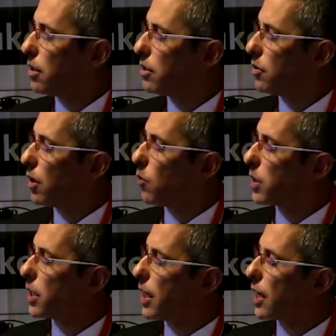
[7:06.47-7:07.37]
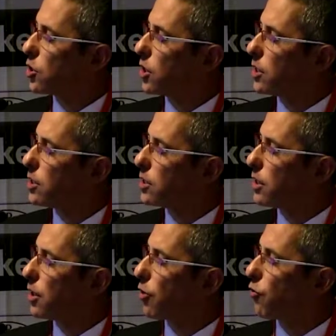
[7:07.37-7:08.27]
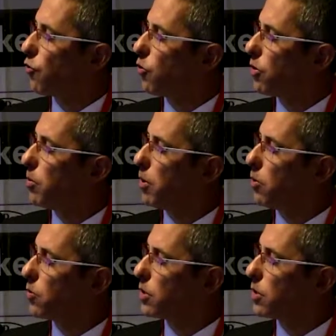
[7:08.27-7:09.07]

So now we can actually see through the balloon.